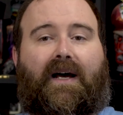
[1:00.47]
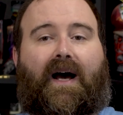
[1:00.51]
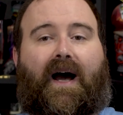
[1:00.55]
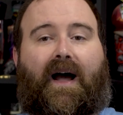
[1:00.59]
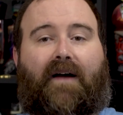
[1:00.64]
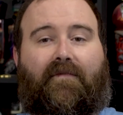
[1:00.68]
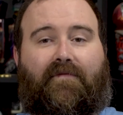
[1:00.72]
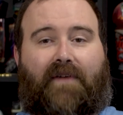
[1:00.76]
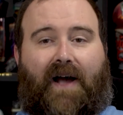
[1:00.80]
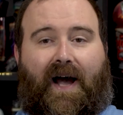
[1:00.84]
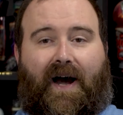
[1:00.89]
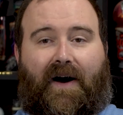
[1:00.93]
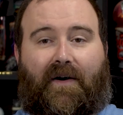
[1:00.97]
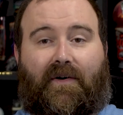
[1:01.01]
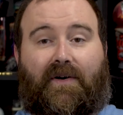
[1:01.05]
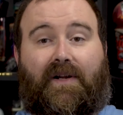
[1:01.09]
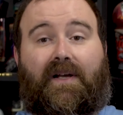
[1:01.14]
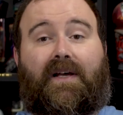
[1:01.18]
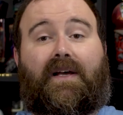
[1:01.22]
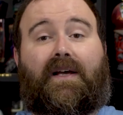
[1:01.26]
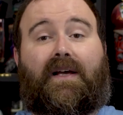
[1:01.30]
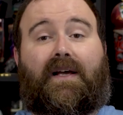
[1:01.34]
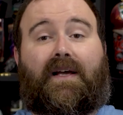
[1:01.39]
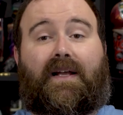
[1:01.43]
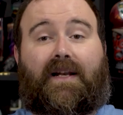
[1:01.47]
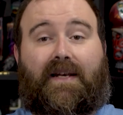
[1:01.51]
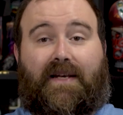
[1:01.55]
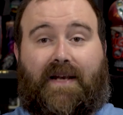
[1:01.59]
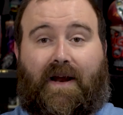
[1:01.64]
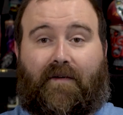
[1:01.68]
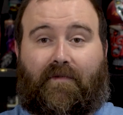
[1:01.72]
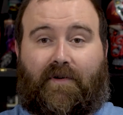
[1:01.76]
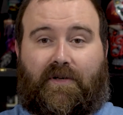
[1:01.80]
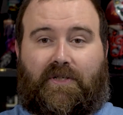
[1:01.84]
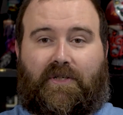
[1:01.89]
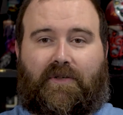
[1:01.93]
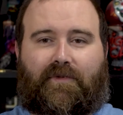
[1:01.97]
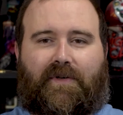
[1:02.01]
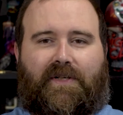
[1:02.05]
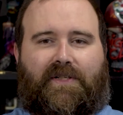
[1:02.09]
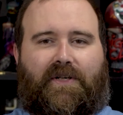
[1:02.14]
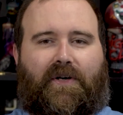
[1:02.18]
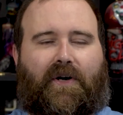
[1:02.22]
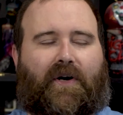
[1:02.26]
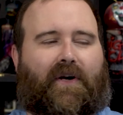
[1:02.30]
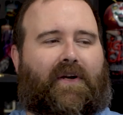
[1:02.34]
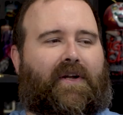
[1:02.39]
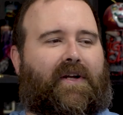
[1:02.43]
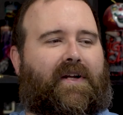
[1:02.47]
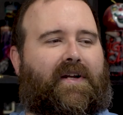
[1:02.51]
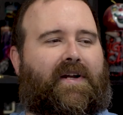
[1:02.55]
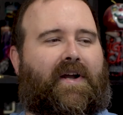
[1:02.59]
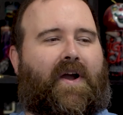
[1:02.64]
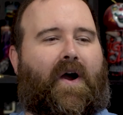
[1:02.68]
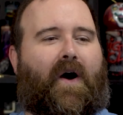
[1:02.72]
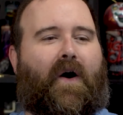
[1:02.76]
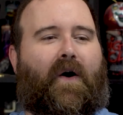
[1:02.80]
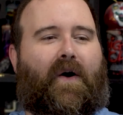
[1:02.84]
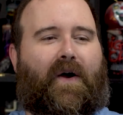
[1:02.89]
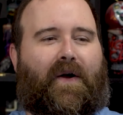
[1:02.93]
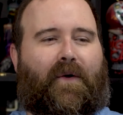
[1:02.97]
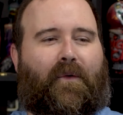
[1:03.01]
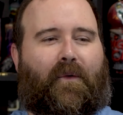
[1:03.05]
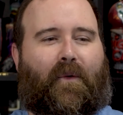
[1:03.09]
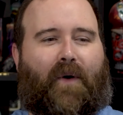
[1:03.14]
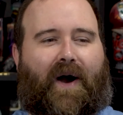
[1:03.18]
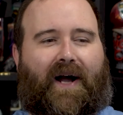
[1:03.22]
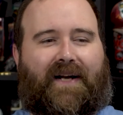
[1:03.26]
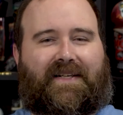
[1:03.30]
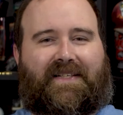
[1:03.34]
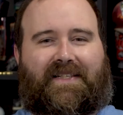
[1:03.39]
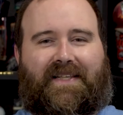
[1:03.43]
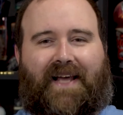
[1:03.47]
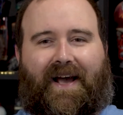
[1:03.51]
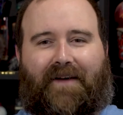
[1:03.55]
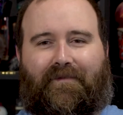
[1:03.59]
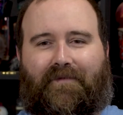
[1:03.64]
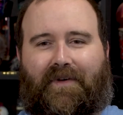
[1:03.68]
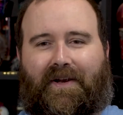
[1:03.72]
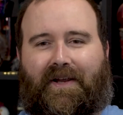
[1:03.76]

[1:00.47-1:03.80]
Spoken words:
I vowed never to return. You can go and watch that